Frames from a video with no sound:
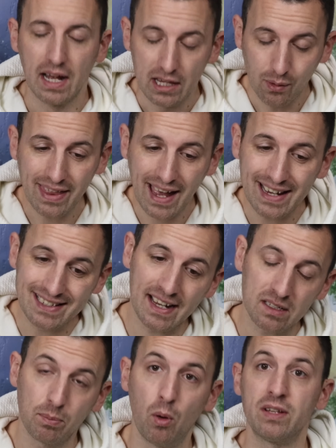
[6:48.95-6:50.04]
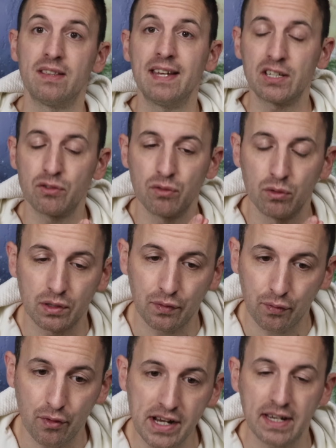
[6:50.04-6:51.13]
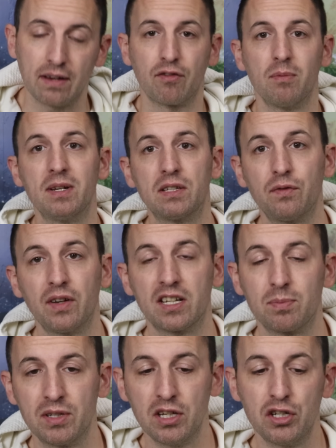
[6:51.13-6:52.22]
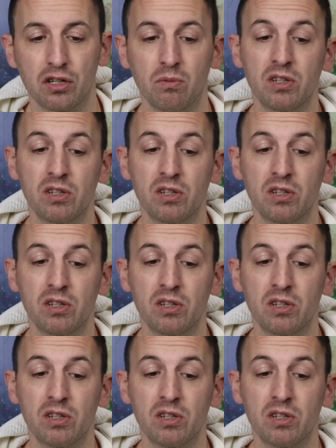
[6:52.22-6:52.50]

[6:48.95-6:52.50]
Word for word: Now at that exact point, the astronauts freed it from its fixed position,